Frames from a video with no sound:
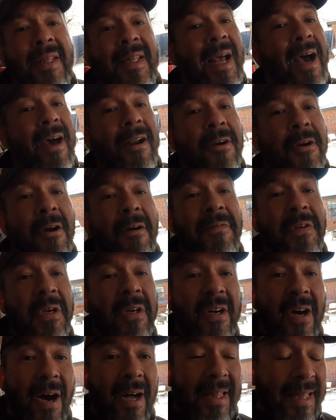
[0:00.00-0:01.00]
Now, I don't know if
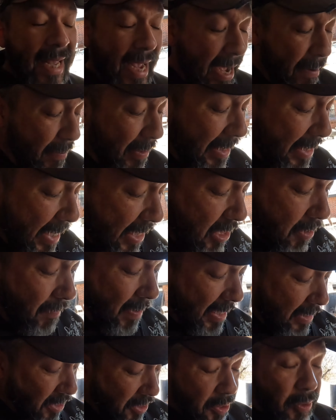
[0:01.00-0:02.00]
you caught that, but that's
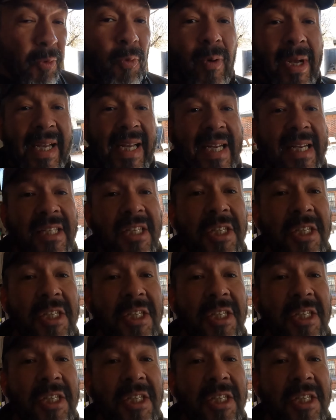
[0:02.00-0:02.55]
my Sawicki